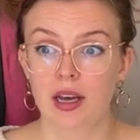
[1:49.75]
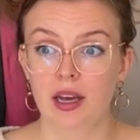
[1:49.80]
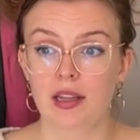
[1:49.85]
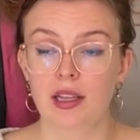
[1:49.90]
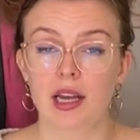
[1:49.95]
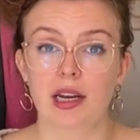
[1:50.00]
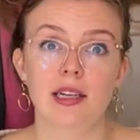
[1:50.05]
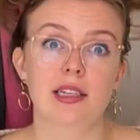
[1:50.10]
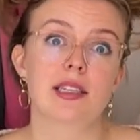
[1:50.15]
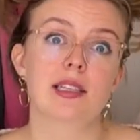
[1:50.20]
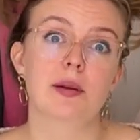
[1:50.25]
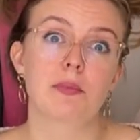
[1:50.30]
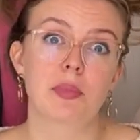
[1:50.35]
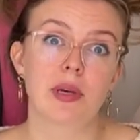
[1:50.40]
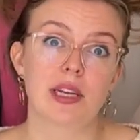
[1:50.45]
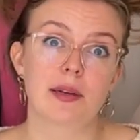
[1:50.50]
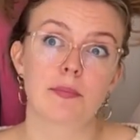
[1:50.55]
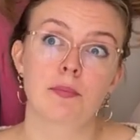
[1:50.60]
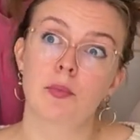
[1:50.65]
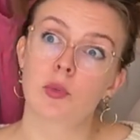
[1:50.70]
that is a
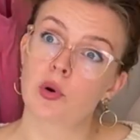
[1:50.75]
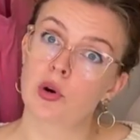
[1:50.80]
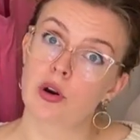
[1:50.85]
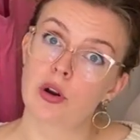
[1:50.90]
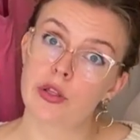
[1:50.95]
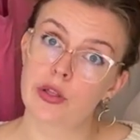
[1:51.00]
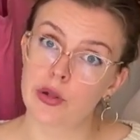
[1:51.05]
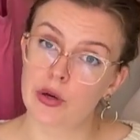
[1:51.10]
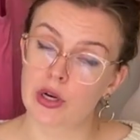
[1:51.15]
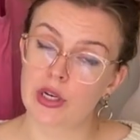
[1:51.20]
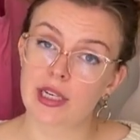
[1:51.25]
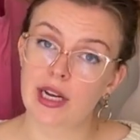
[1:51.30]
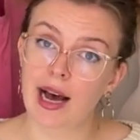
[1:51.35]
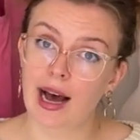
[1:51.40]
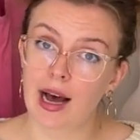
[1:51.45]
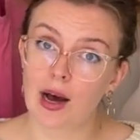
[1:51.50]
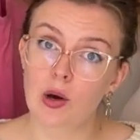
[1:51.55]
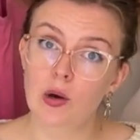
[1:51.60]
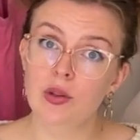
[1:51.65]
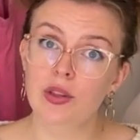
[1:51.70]
bit more thought
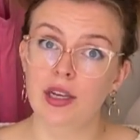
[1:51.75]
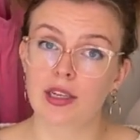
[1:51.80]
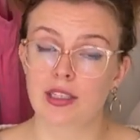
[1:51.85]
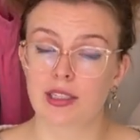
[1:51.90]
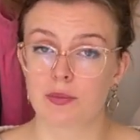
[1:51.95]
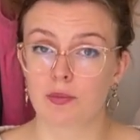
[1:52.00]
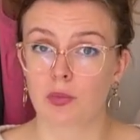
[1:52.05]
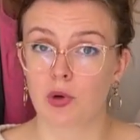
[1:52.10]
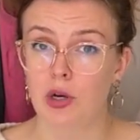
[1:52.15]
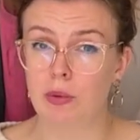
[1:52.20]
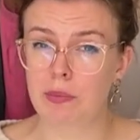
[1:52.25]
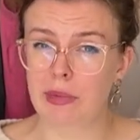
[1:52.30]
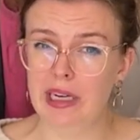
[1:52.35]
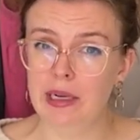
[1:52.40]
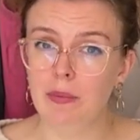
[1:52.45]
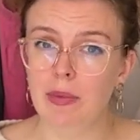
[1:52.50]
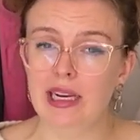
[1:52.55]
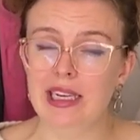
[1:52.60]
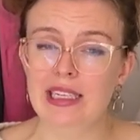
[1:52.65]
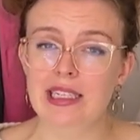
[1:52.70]
out, that's more
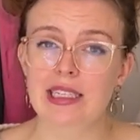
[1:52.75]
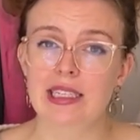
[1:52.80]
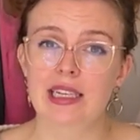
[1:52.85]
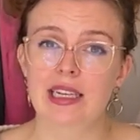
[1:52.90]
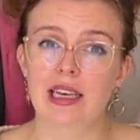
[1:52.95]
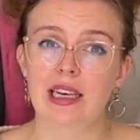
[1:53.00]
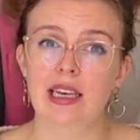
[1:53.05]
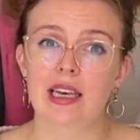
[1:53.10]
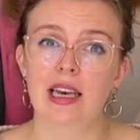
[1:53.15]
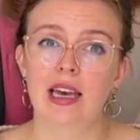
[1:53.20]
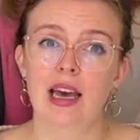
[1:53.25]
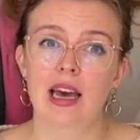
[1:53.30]
minimalistic,